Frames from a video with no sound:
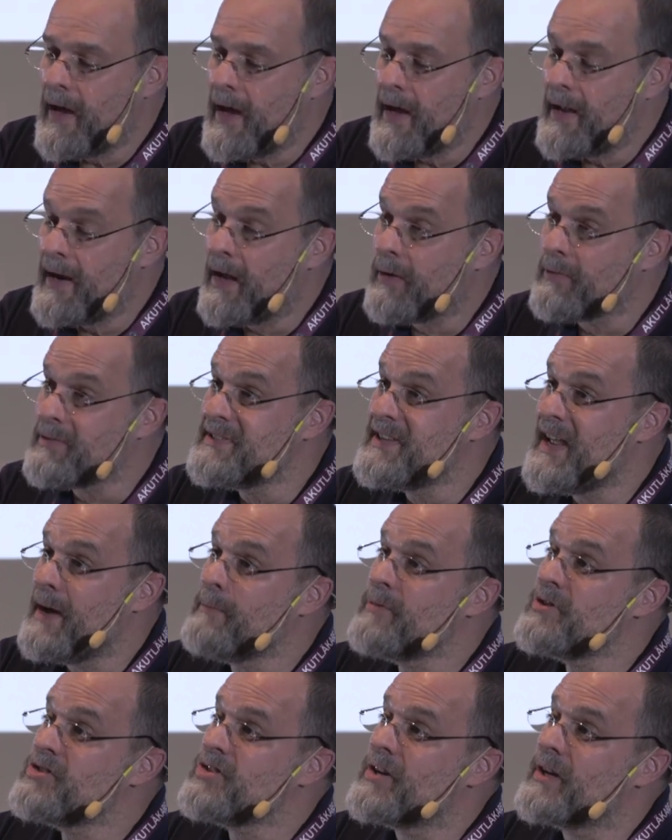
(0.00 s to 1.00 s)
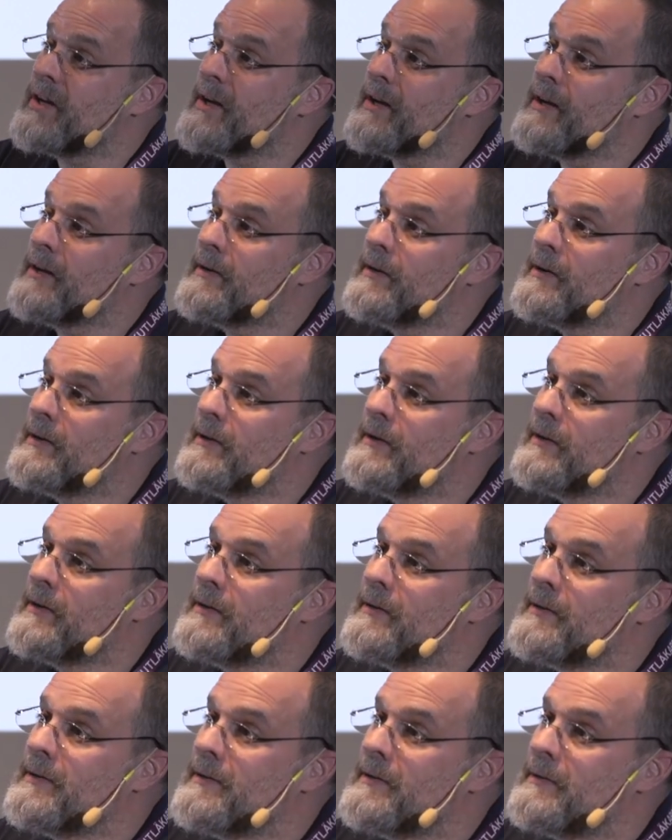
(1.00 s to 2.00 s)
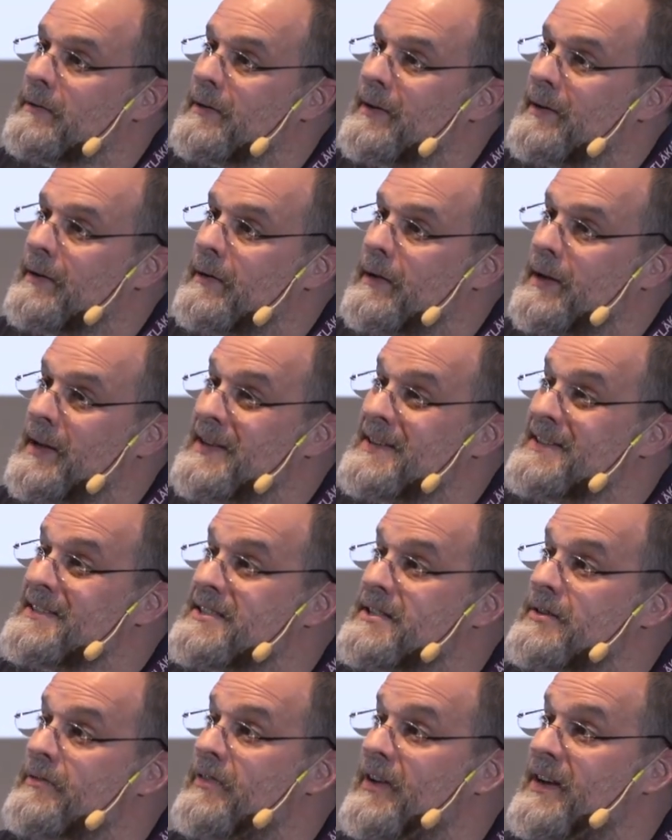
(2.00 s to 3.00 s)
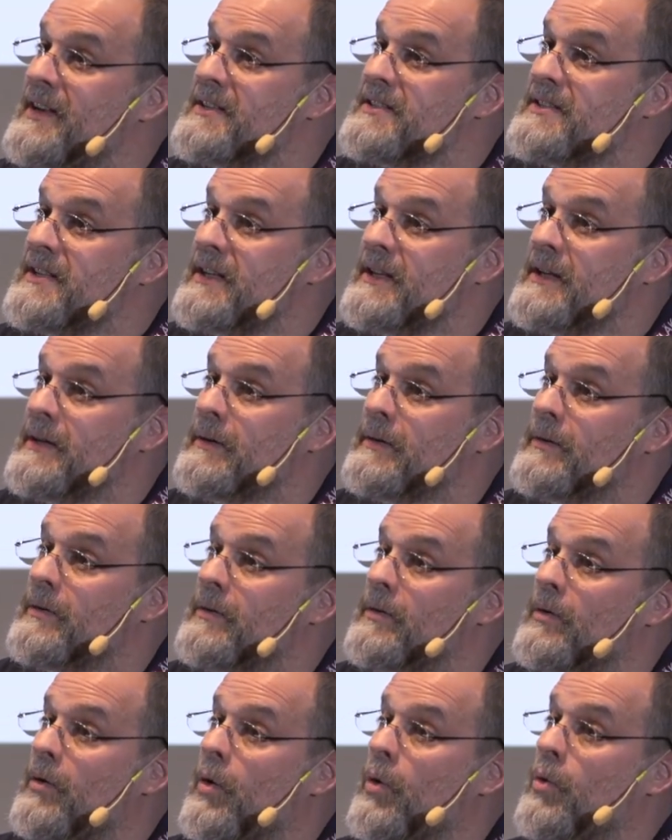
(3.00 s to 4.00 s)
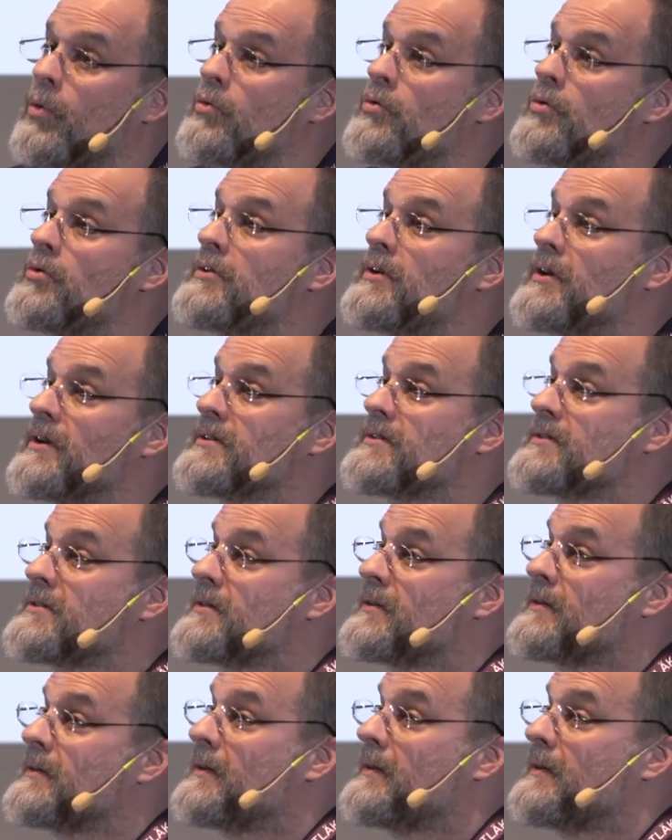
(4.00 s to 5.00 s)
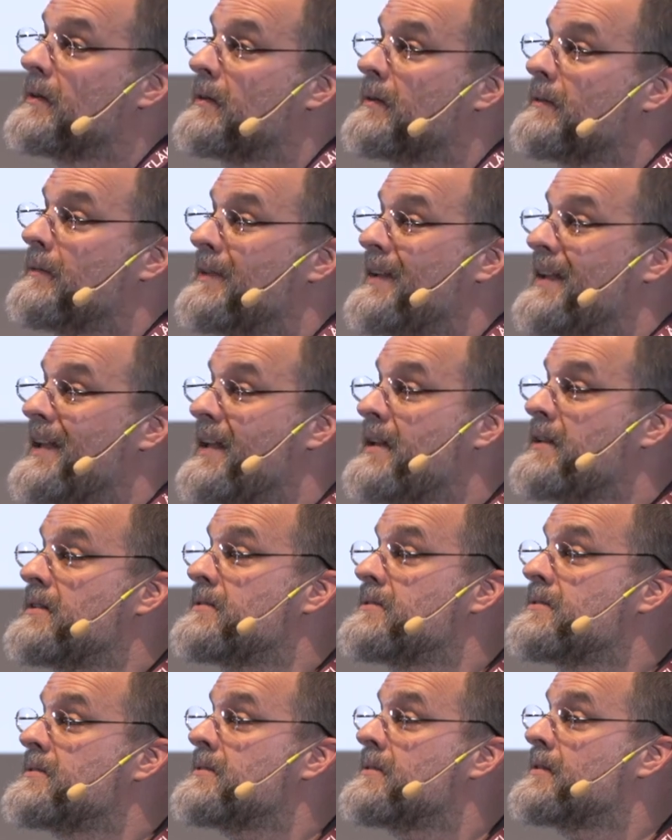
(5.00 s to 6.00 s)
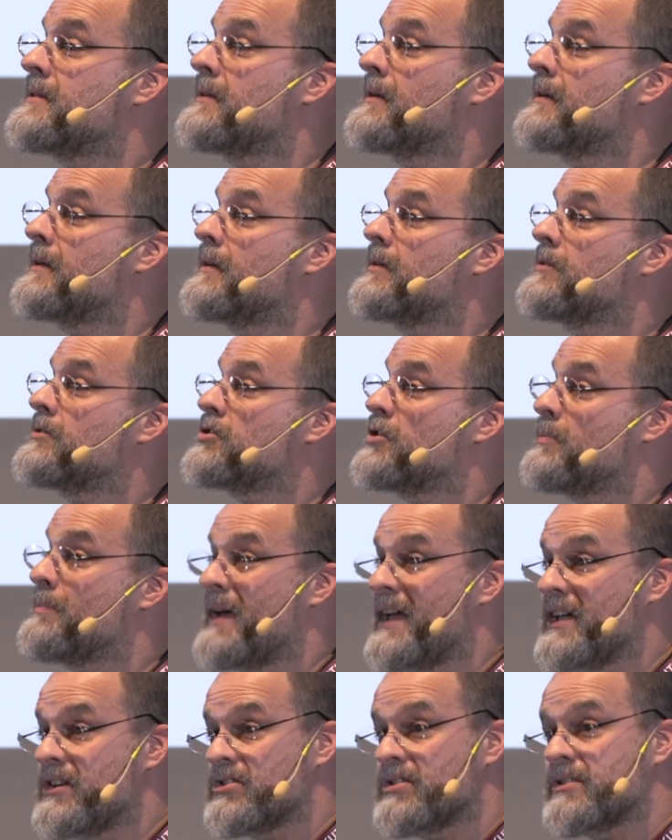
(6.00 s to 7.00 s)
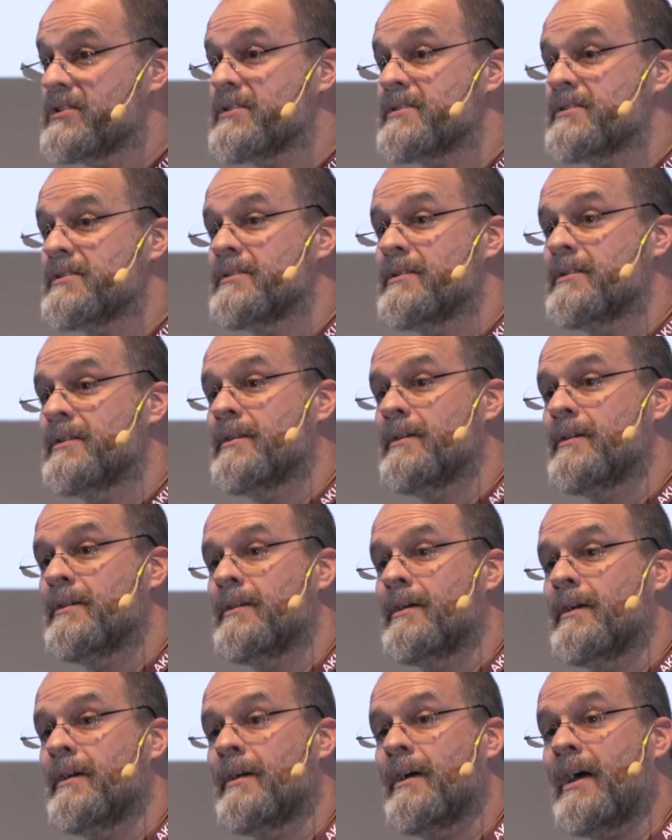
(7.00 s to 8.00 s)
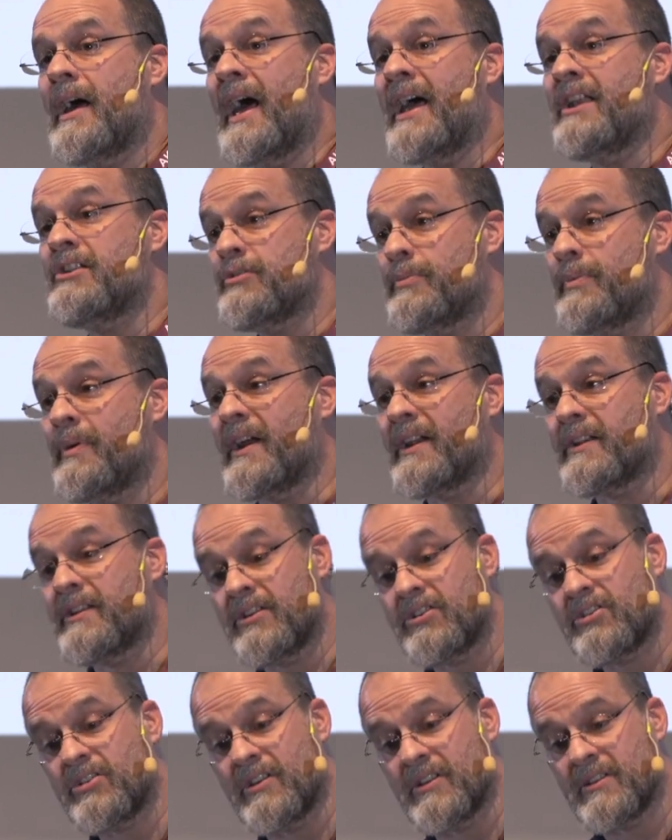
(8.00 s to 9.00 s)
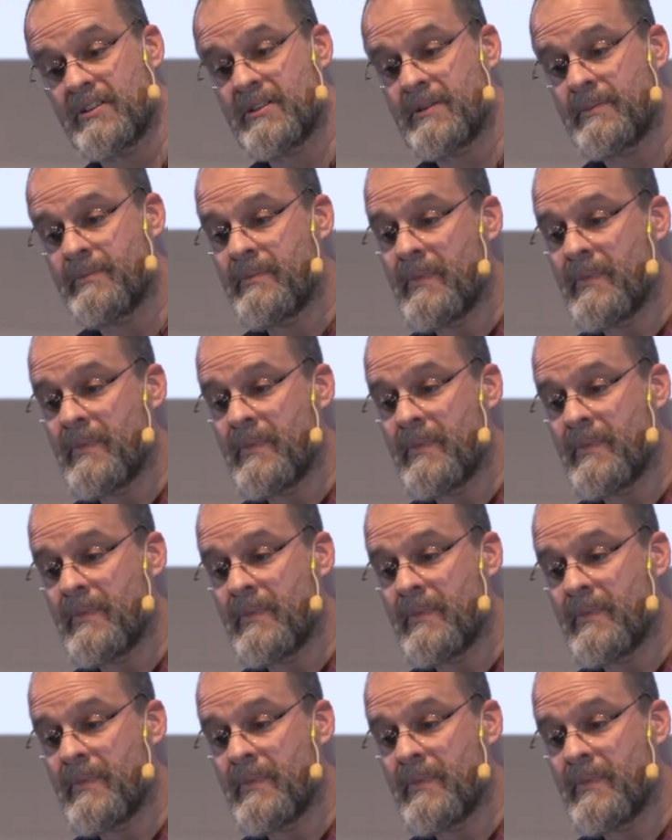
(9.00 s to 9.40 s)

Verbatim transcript: and how damaging incivility or rudeness is to patients and to practitioners.